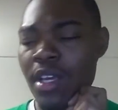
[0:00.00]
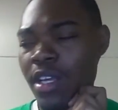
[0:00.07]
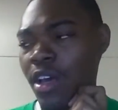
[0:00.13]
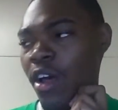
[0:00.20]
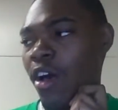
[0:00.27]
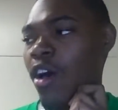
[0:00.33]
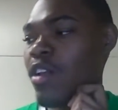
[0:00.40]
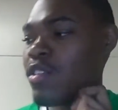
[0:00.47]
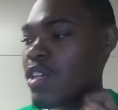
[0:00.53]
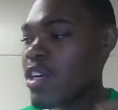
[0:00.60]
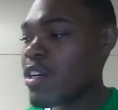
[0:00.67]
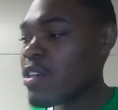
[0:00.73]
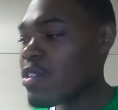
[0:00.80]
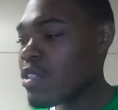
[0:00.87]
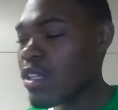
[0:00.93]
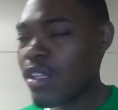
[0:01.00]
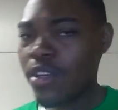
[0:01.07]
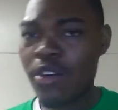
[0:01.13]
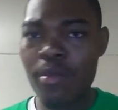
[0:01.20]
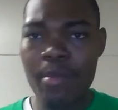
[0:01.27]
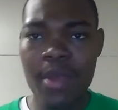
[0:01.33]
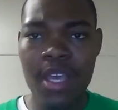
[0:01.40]
it all turns a
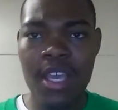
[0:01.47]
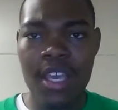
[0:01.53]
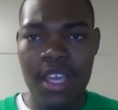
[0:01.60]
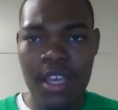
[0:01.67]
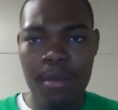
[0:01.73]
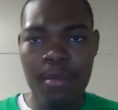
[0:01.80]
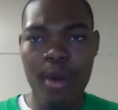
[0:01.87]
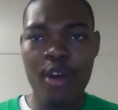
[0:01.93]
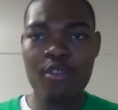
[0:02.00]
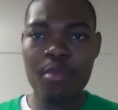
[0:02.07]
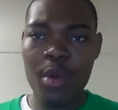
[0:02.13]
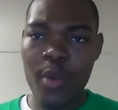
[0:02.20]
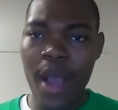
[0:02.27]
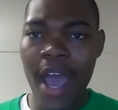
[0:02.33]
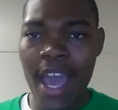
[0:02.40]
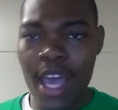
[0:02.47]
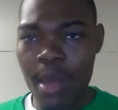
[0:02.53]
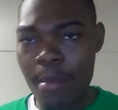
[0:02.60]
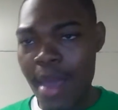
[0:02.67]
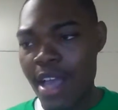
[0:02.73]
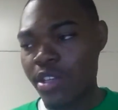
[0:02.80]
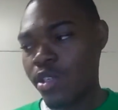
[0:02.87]
little bit and both Mariah
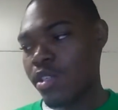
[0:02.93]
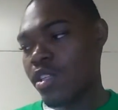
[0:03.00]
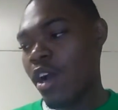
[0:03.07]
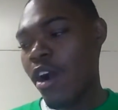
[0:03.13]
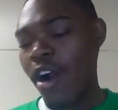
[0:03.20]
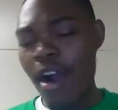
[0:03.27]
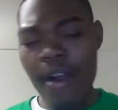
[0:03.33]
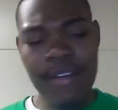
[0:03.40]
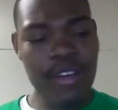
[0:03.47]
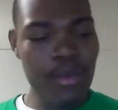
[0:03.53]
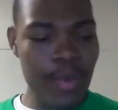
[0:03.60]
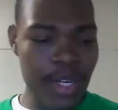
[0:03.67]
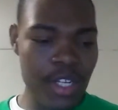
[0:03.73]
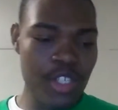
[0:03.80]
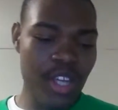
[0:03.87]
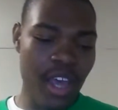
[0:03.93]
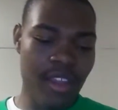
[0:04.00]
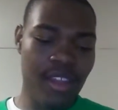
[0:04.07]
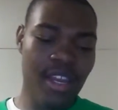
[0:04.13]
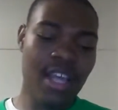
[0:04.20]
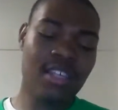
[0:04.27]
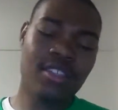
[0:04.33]
and Major start arguing with each
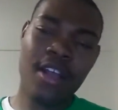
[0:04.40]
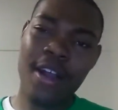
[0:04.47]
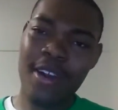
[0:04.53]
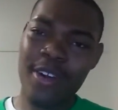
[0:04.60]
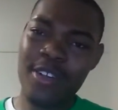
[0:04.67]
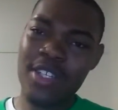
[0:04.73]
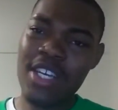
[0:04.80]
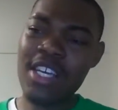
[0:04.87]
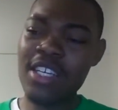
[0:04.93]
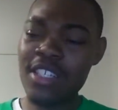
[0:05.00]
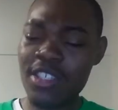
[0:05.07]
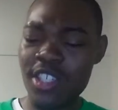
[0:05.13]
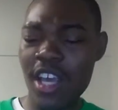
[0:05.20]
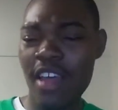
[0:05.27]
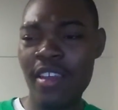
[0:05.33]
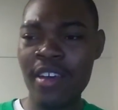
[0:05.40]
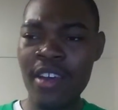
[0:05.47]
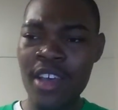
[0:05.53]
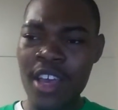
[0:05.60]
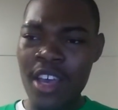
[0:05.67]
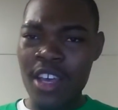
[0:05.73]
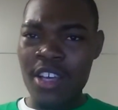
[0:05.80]
other and they start critiquing each other.
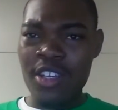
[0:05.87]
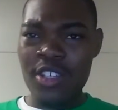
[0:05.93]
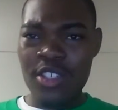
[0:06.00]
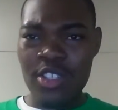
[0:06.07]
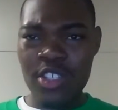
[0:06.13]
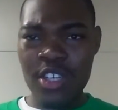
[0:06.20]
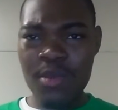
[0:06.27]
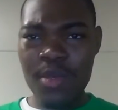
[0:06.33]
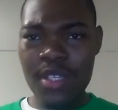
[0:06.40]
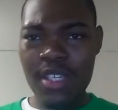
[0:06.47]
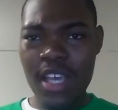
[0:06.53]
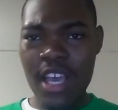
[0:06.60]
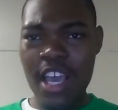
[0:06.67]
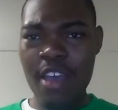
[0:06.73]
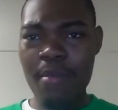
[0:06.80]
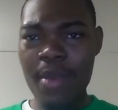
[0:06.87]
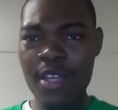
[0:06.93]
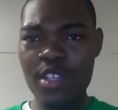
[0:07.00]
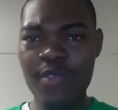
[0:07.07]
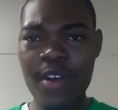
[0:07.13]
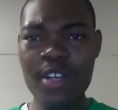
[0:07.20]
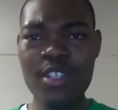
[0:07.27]
She was saying,
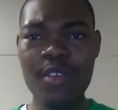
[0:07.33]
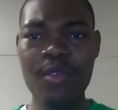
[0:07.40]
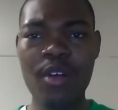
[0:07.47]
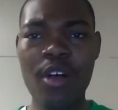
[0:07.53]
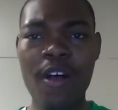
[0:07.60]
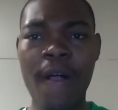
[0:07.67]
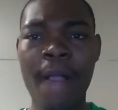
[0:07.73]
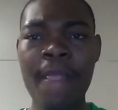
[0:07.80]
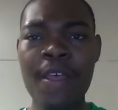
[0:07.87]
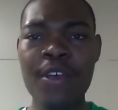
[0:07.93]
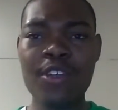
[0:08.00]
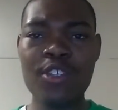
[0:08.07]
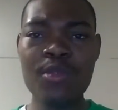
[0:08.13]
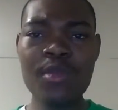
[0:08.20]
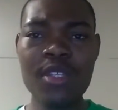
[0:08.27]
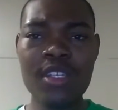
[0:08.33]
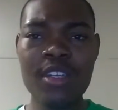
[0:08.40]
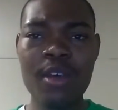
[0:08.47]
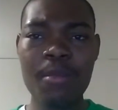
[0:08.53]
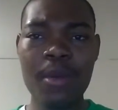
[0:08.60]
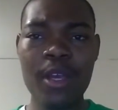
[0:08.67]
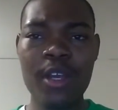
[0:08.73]
bitch, first of all, you sitting
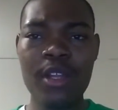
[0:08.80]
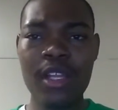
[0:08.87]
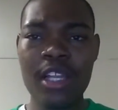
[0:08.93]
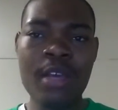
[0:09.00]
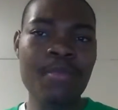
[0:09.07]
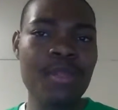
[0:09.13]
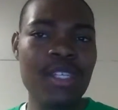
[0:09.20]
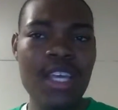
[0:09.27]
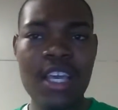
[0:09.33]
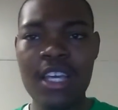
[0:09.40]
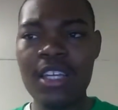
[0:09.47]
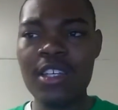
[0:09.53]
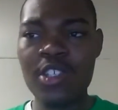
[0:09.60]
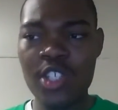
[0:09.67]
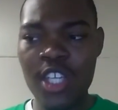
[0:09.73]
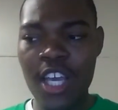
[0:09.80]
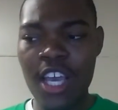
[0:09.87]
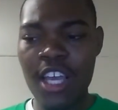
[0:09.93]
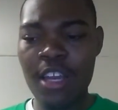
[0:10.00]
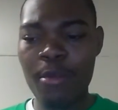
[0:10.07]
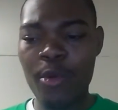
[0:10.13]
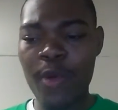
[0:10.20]
up here lip singing and shit.
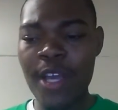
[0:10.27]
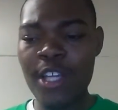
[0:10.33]
And then